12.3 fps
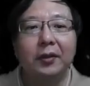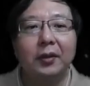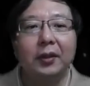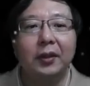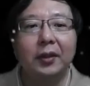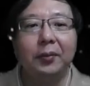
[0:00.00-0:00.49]

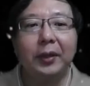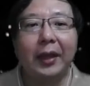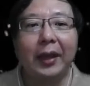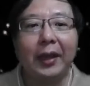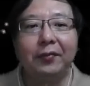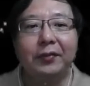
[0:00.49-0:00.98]
Here we
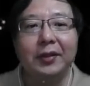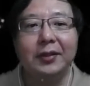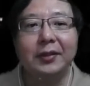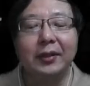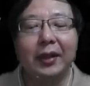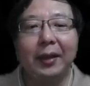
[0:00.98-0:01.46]
have
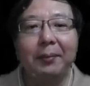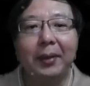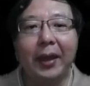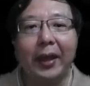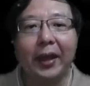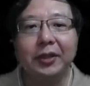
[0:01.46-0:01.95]
this m
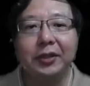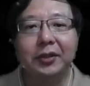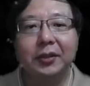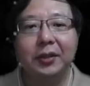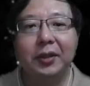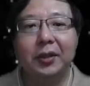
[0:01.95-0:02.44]
hash,
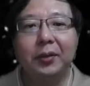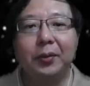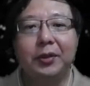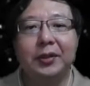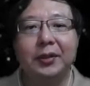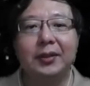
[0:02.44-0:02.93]

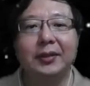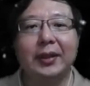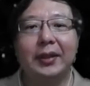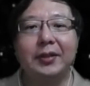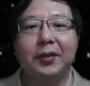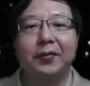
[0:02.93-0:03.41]
which is the
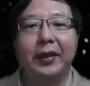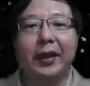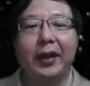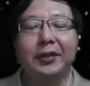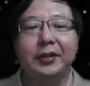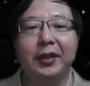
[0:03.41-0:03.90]
size of a
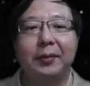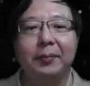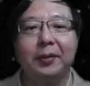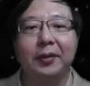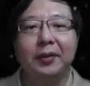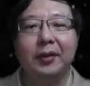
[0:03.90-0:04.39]
hash
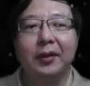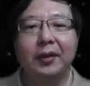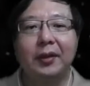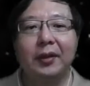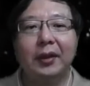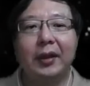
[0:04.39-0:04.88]
table,
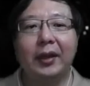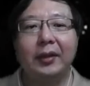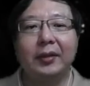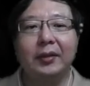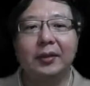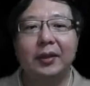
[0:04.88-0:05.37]

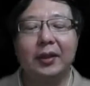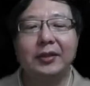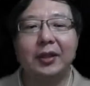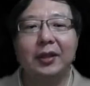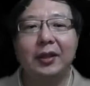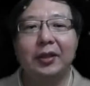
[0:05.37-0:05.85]
and
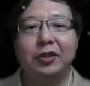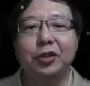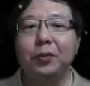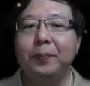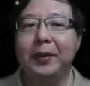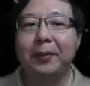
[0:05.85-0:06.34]
it
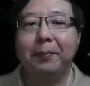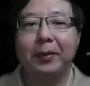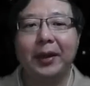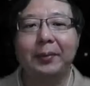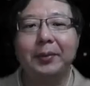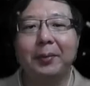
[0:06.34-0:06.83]
should be a
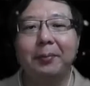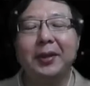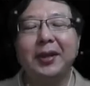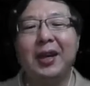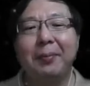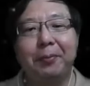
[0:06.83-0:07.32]
prime
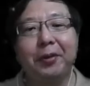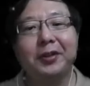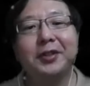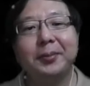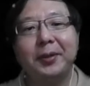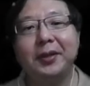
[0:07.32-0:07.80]
number
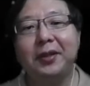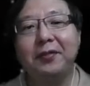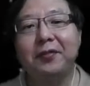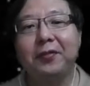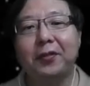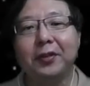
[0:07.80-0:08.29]
approximately
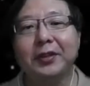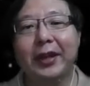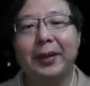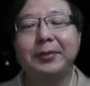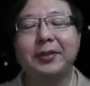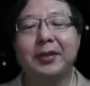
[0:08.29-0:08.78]
4
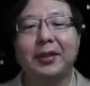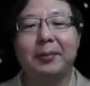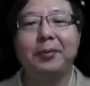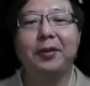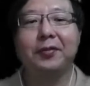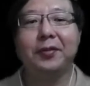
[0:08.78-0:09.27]
times the
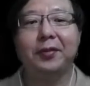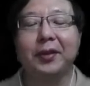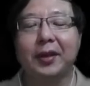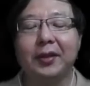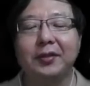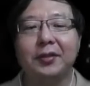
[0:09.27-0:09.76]
number of the
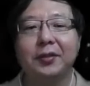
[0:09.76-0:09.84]
records.